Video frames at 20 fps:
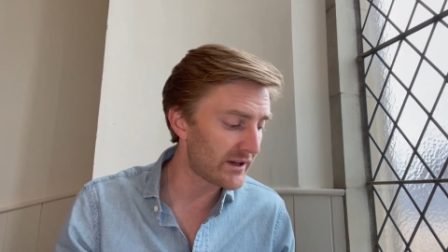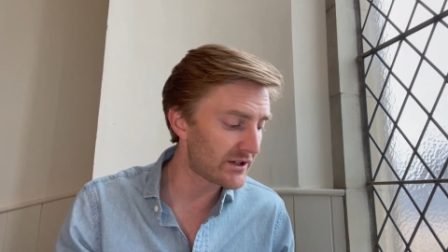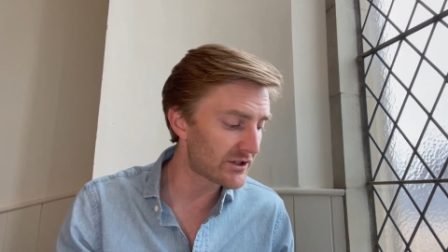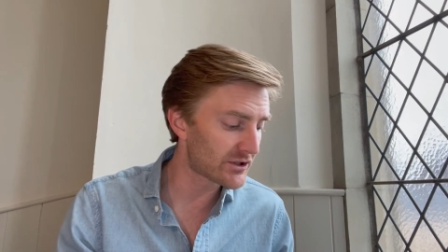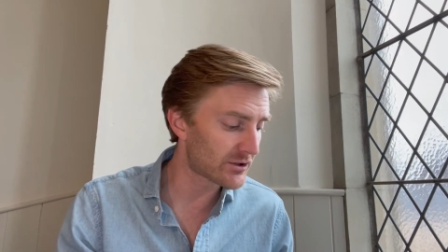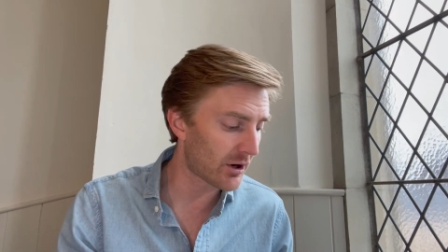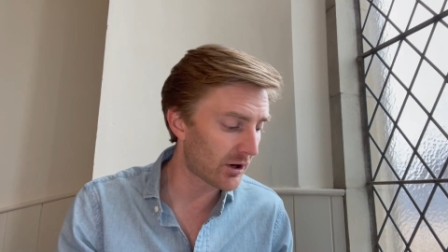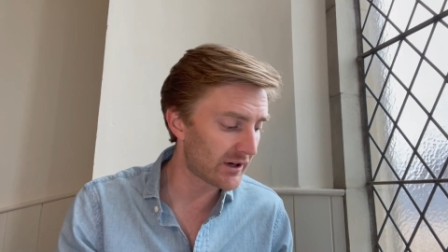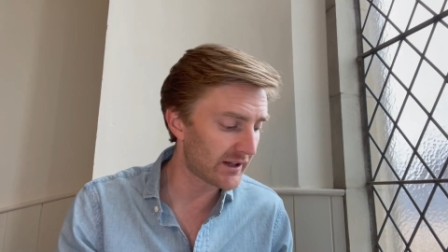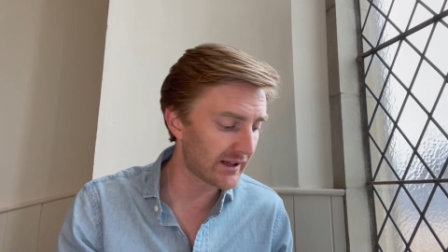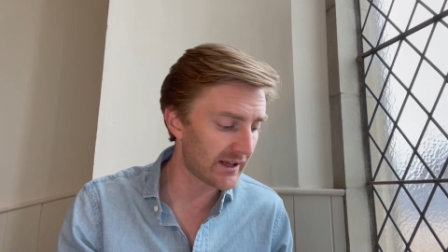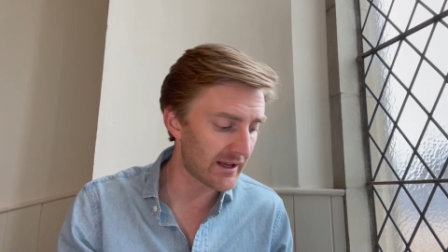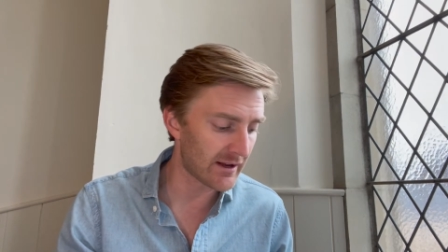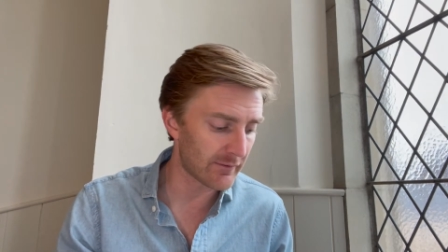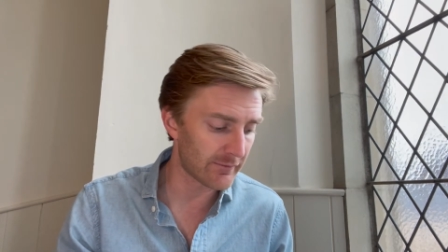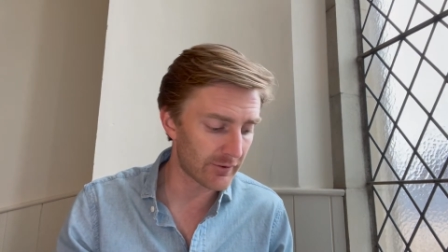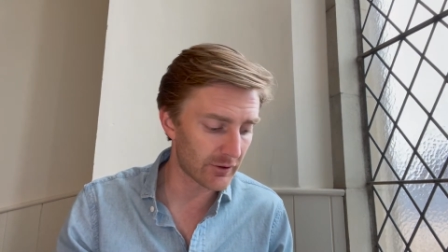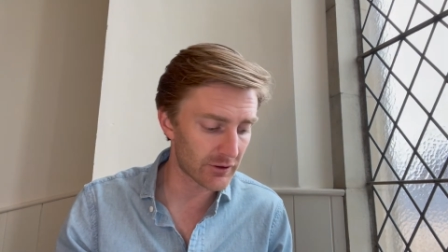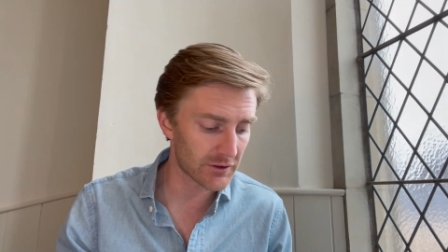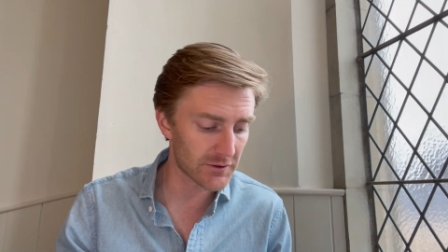starting in
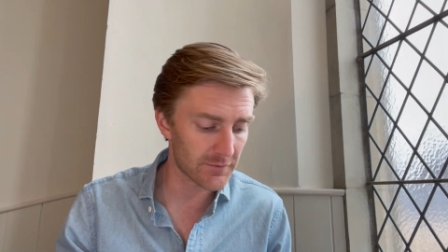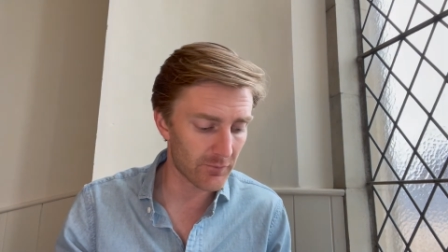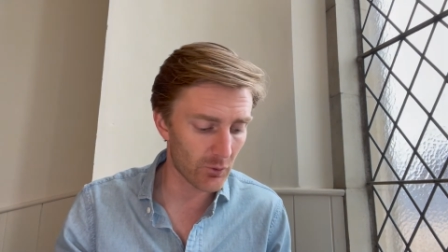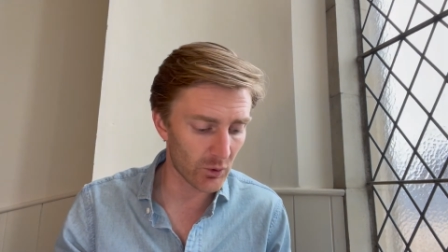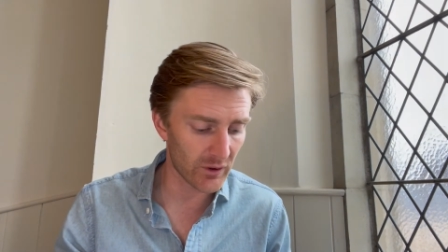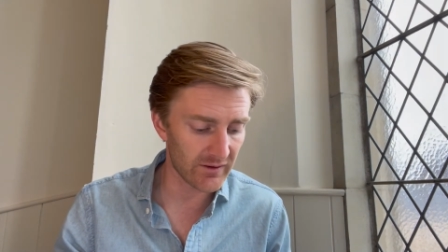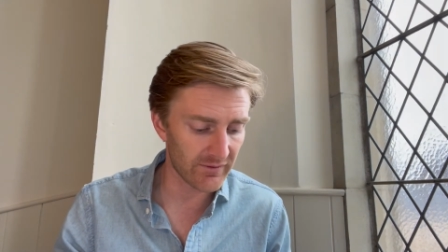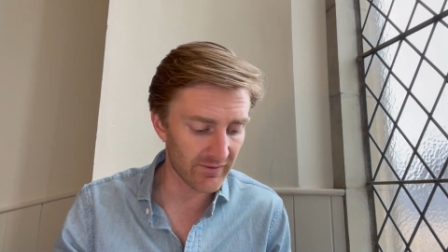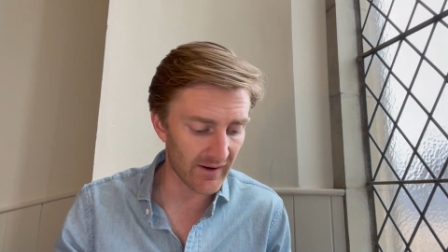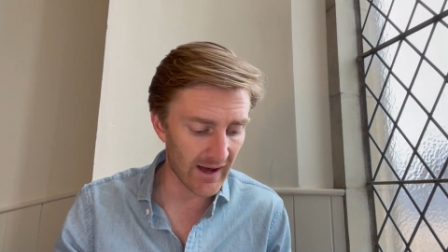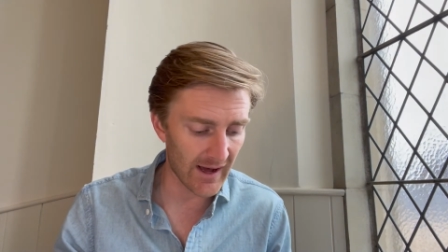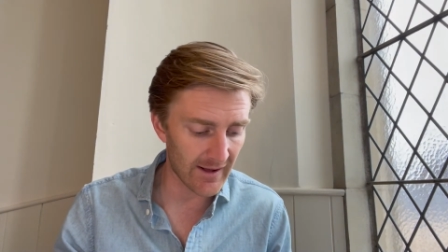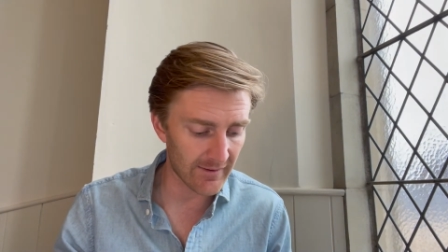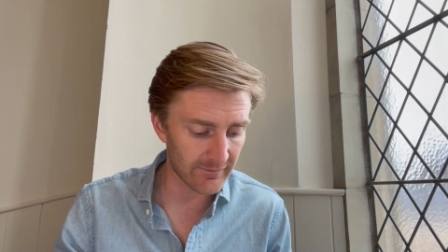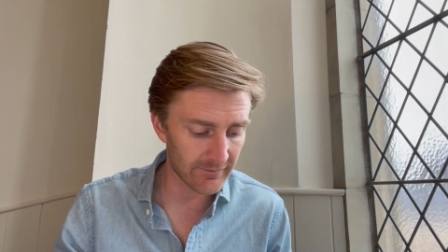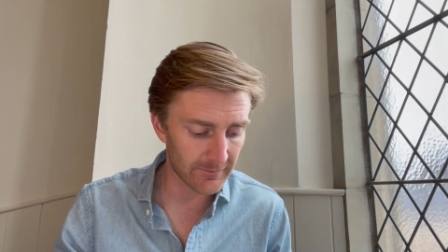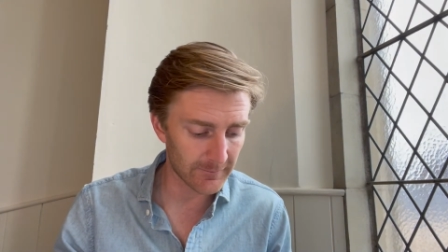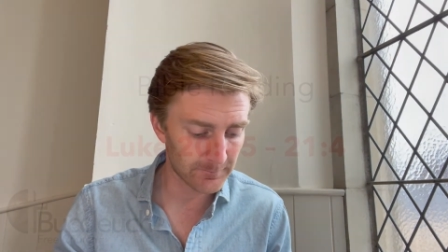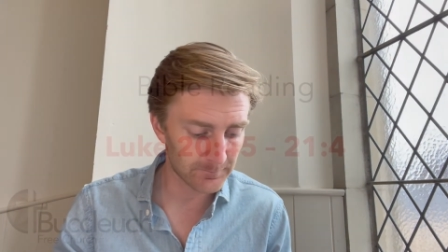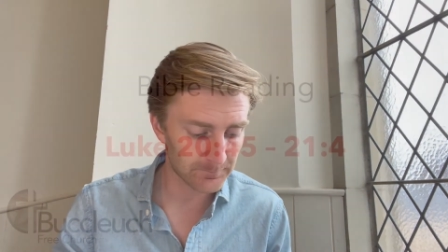verse 45.